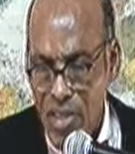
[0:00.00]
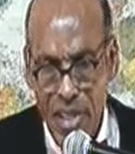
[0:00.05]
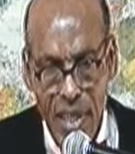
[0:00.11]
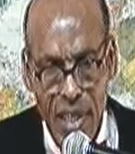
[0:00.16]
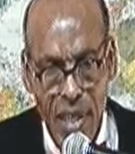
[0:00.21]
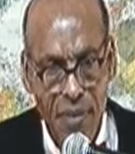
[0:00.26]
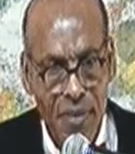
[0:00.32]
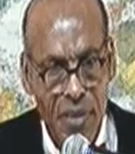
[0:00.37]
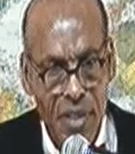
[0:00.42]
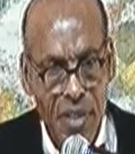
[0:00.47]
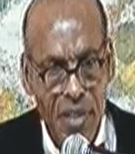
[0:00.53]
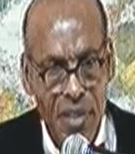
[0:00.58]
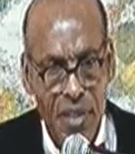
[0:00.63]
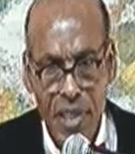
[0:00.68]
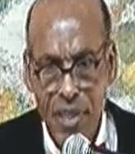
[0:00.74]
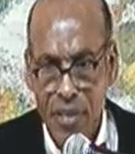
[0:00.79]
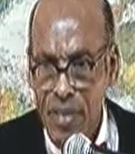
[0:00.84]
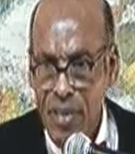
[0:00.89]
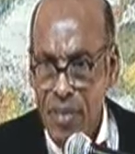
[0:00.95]
set up a little
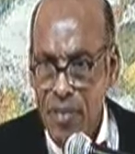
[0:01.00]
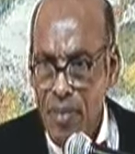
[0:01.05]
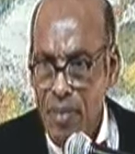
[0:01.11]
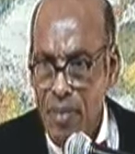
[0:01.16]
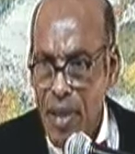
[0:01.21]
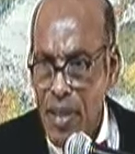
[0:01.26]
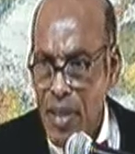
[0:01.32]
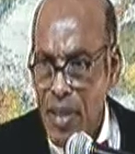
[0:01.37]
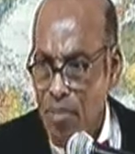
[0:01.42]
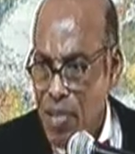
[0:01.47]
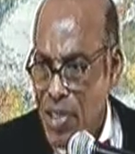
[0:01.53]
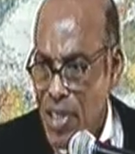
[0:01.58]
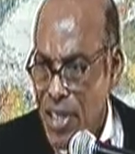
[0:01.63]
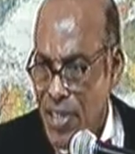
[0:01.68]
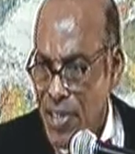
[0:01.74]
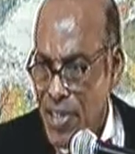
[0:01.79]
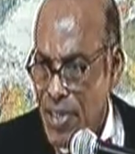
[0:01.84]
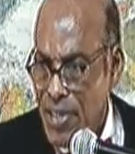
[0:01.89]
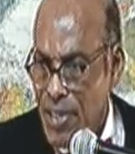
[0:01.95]
different from other
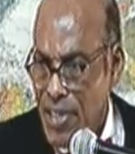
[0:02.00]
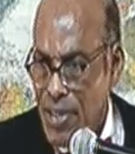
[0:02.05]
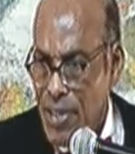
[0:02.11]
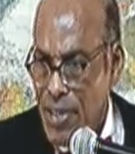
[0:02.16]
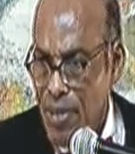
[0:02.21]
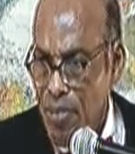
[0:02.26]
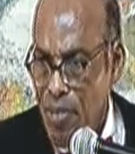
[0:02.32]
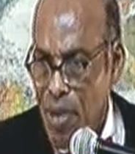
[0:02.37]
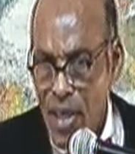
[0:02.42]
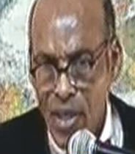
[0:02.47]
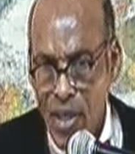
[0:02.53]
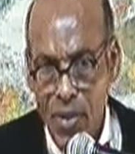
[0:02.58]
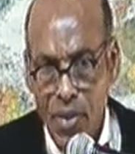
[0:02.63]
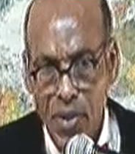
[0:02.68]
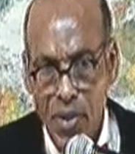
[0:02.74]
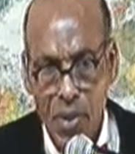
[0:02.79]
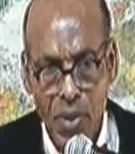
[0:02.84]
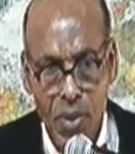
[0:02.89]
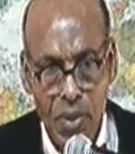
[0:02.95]
places. They might go
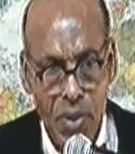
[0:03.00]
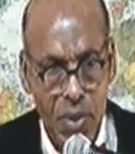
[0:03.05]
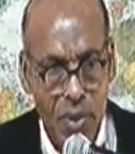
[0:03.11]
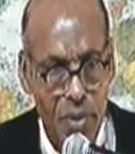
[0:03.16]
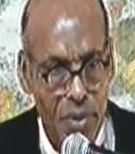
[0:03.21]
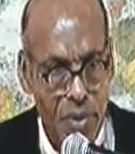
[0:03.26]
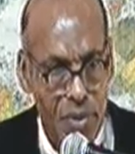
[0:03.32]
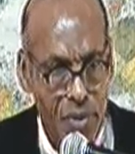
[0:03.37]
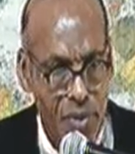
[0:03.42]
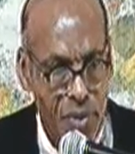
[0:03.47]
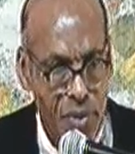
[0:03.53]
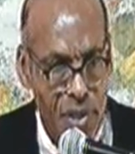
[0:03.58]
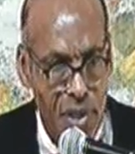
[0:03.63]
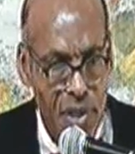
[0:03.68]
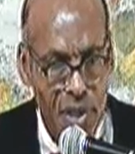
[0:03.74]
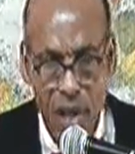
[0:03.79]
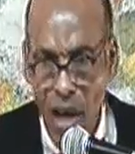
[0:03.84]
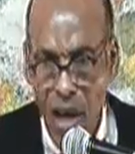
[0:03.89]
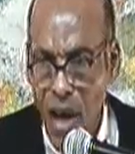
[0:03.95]
to
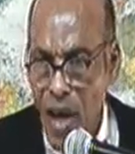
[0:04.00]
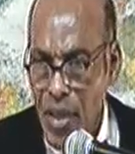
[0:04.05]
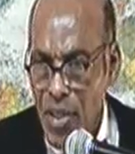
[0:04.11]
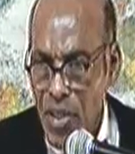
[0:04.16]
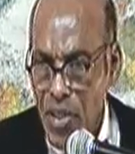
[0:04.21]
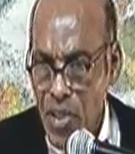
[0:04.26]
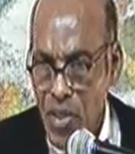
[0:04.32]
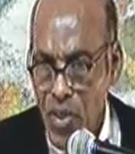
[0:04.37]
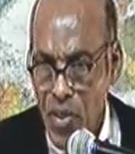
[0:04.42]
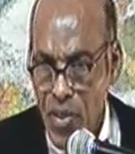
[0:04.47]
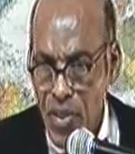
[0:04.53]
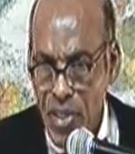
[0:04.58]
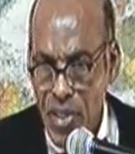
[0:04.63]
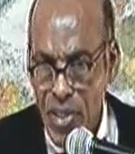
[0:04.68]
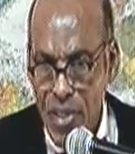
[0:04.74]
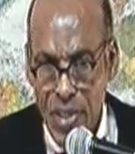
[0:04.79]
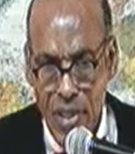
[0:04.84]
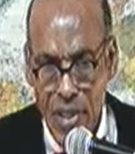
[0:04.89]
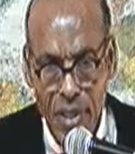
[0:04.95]
synagogue,
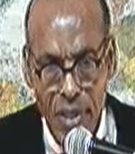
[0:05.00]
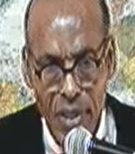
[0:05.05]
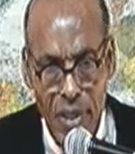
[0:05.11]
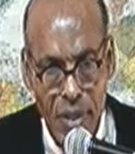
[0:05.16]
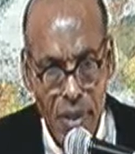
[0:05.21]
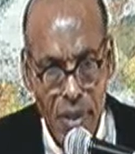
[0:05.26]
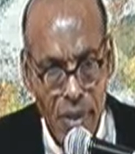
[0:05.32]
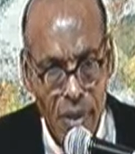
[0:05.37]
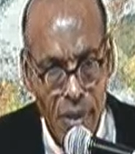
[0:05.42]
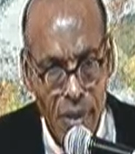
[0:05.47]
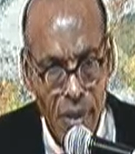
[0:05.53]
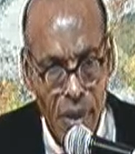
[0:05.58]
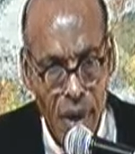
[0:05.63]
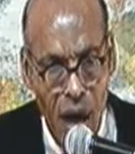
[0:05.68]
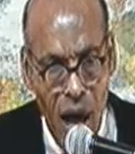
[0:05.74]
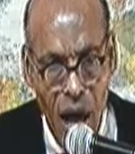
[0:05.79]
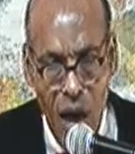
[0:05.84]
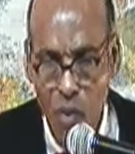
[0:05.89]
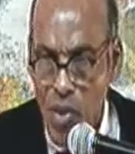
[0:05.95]
churches,
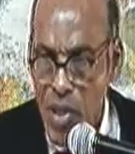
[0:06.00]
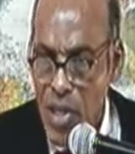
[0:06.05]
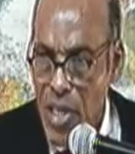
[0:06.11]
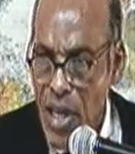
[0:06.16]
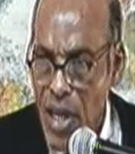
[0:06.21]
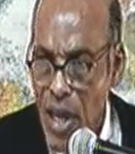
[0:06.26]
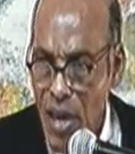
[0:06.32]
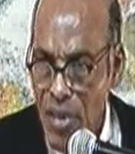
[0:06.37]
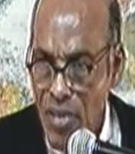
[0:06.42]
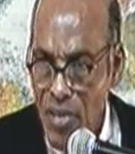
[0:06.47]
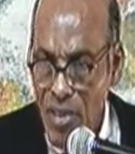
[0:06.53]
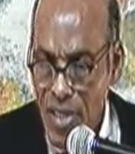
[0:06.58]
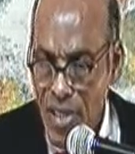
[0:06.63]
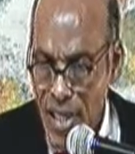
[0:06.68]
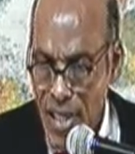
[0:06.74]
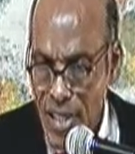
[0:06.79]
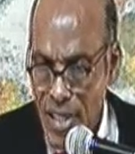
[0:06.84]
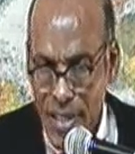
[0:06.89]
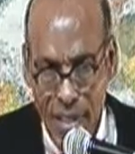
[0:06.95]
how we
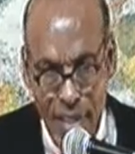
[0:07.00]
sit